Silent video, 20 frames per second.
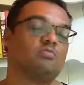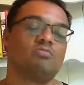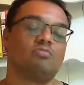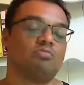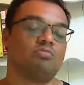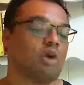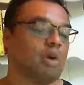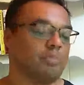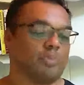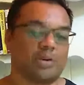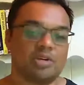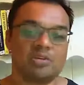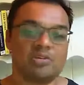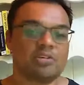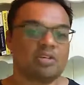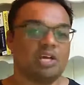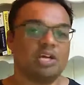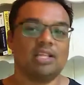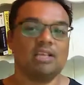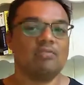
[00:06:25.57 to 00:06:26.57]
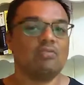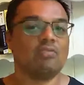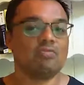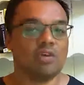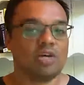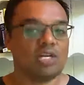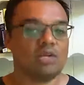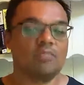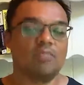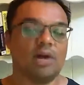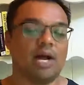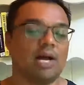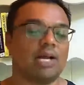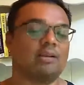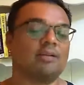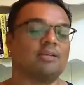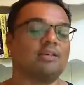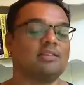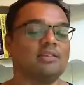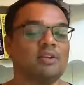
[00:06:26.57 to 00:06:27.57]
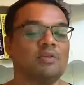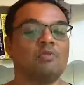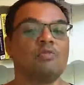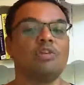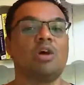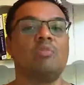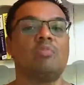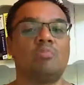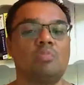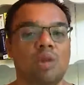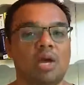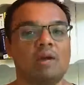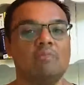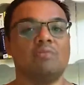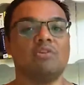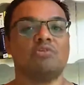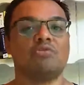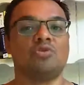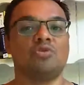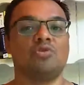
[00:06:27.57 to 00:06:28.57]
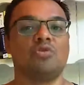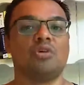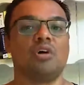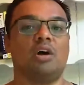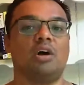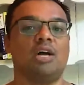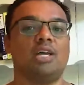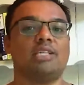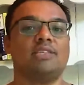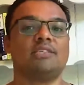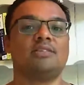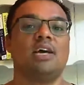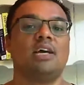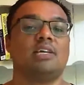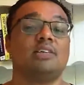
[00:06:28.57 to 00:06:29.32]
rubbish. Like, they were really bad, and I don't blame the tour guides.